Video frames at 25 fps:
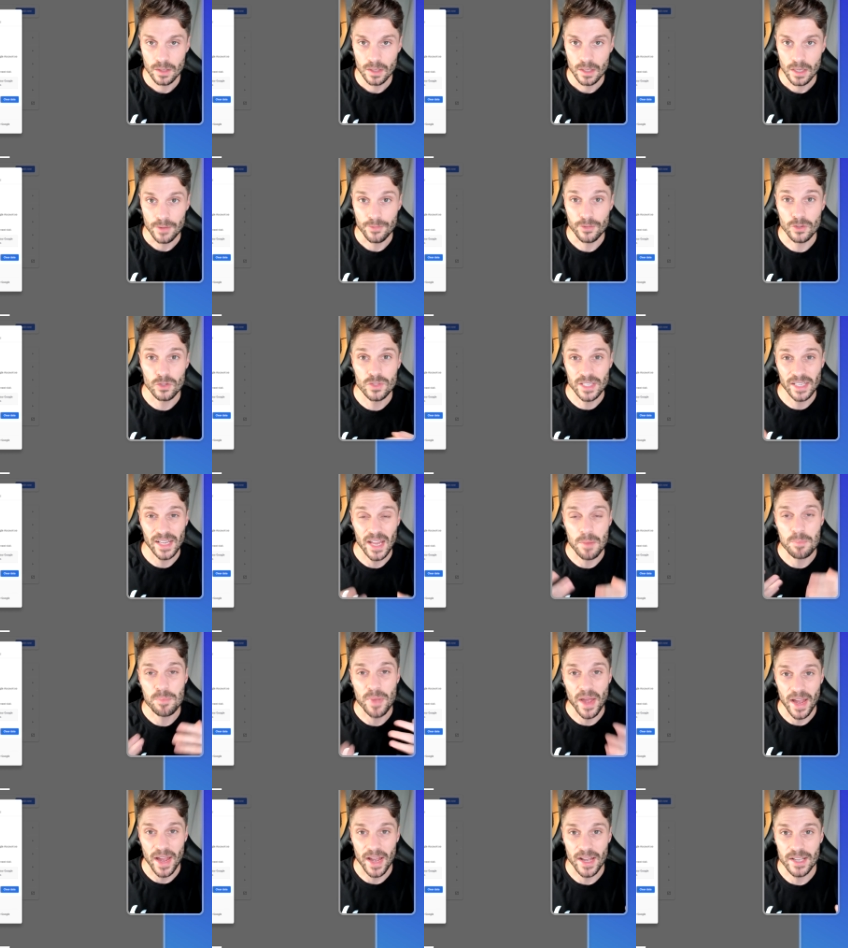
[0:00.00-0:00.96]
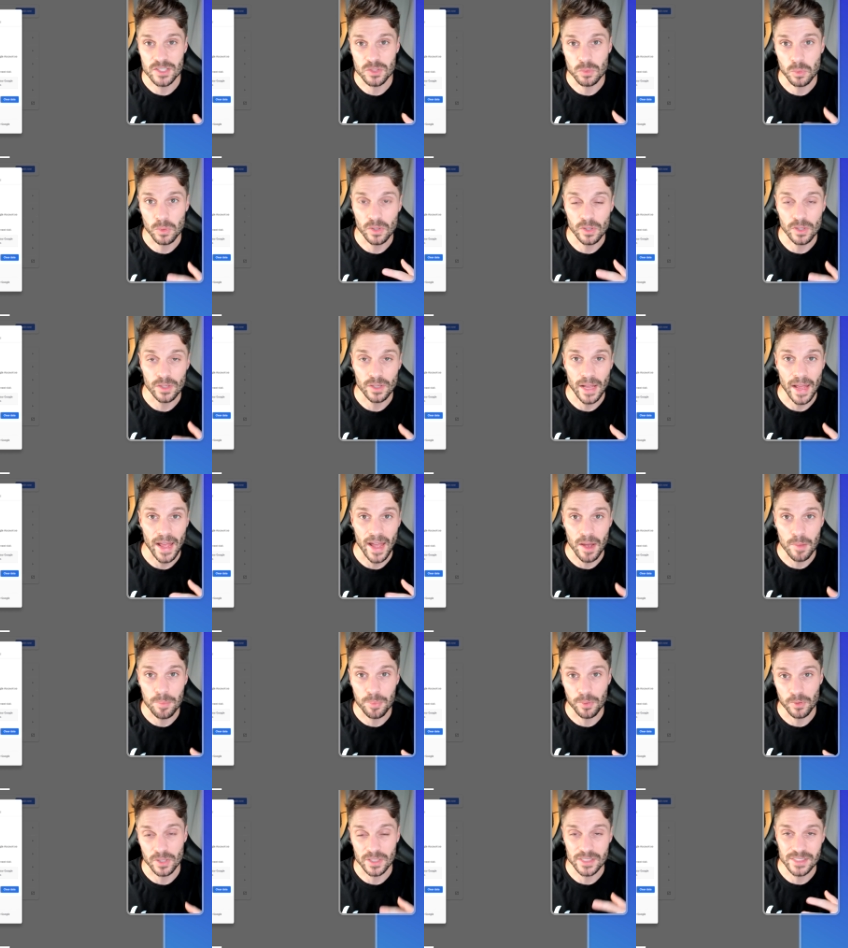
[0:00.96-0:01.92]
If you're using a password app
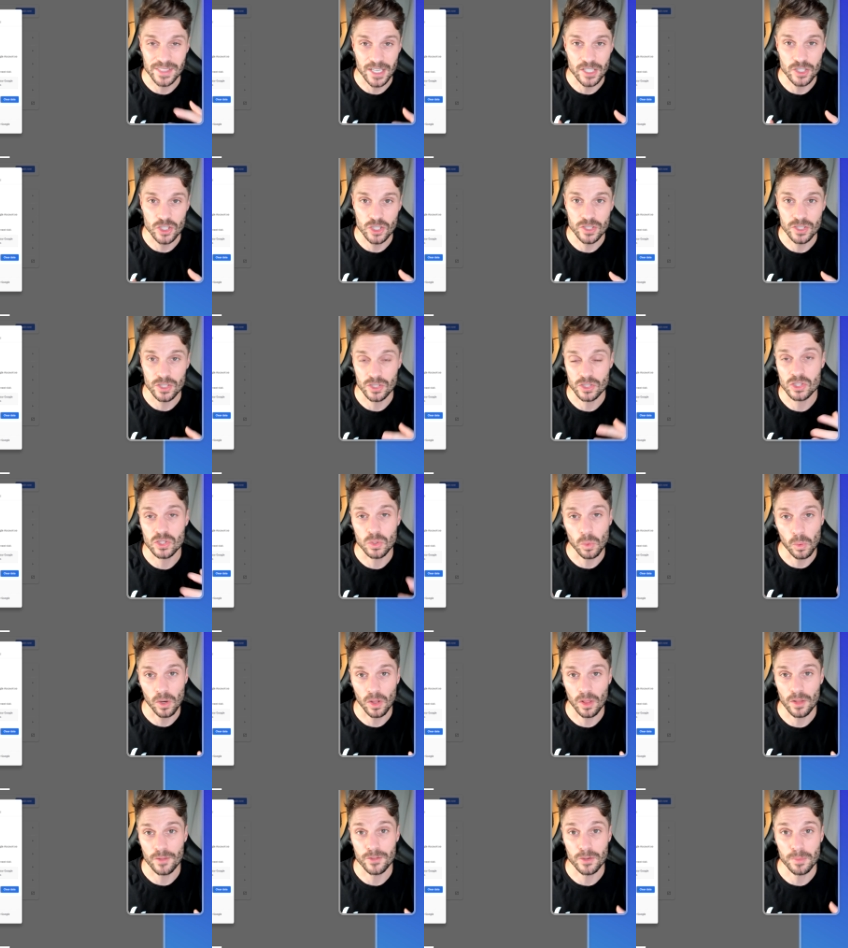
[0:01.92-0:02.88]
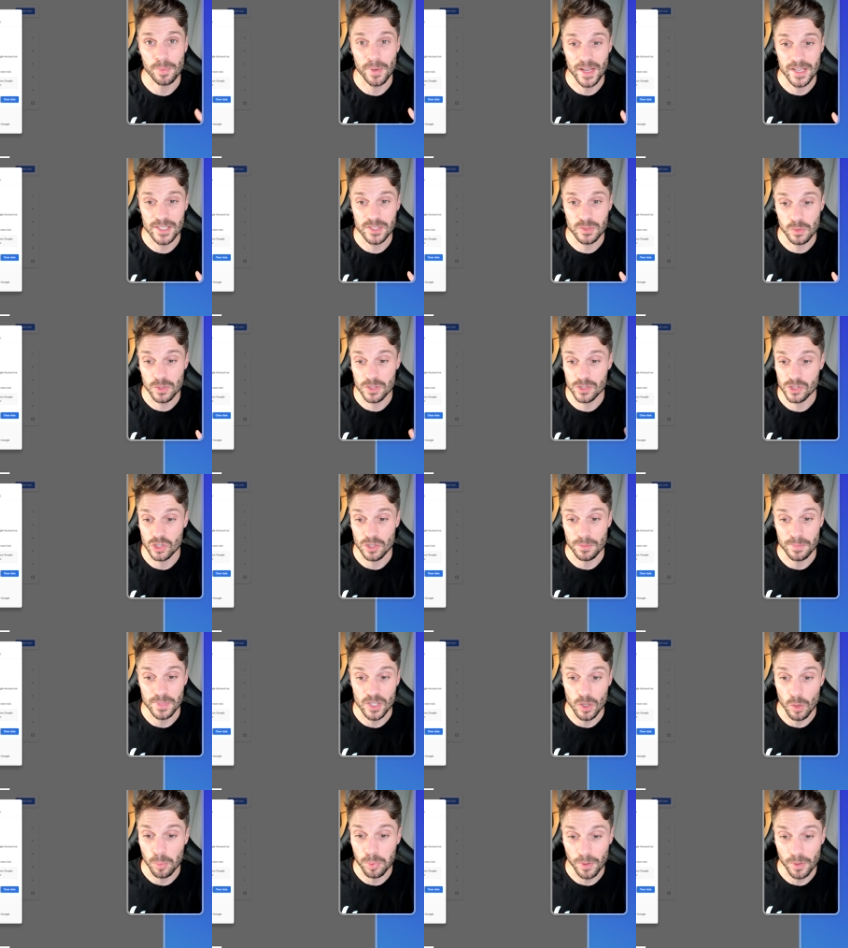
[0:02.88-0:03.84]
or extension to store all of your passwords, should be
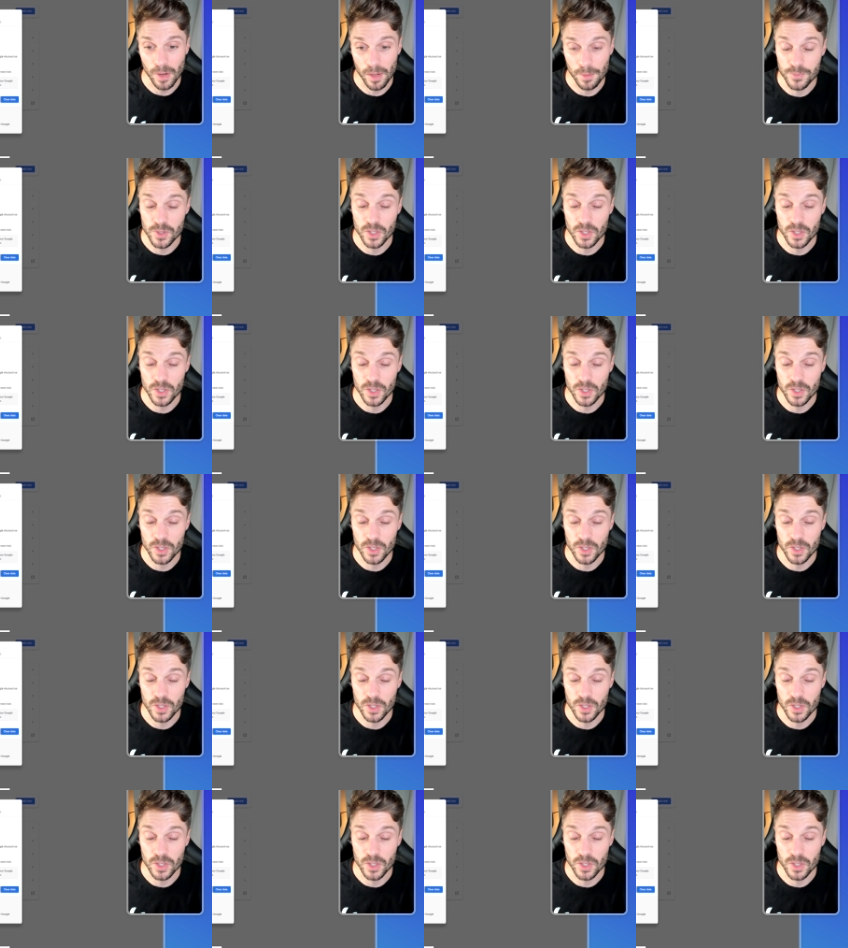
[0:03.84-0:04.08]
no problem.